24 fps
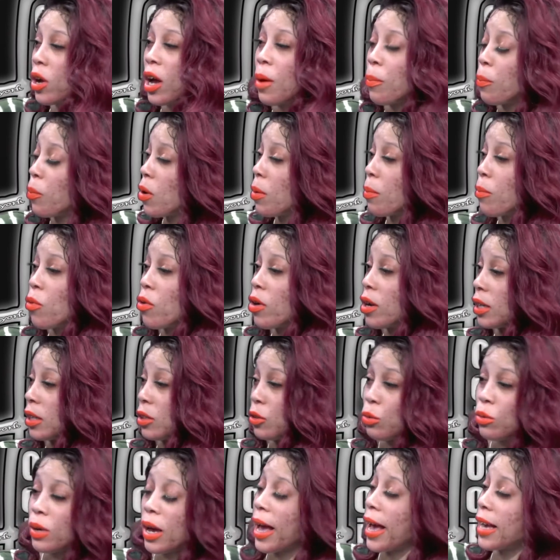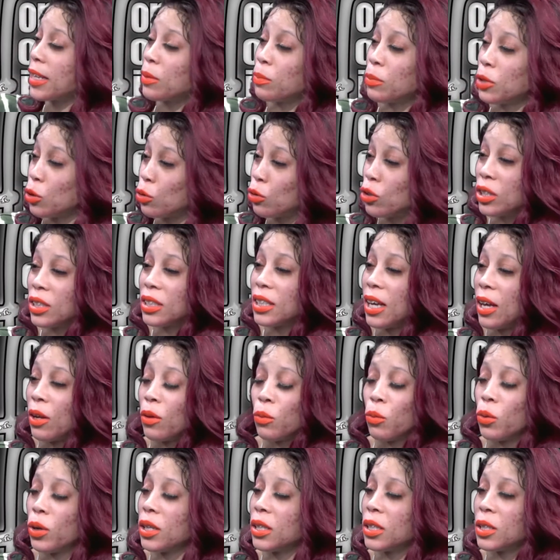up one morning, you asked me, you just said,
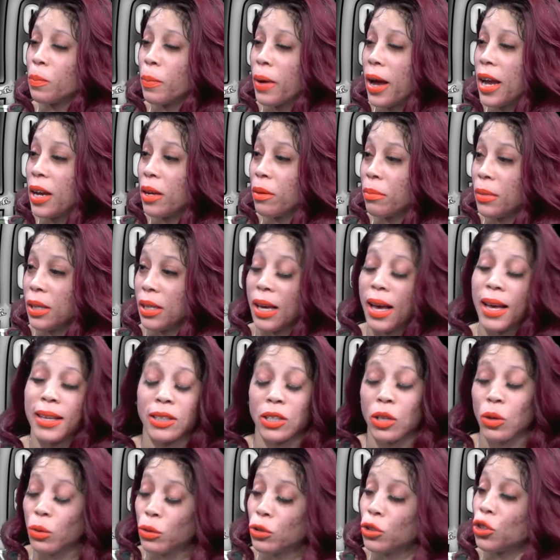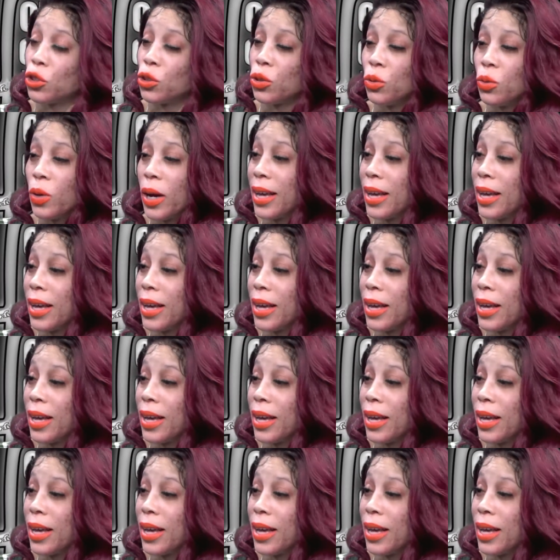what inspired me? I told you.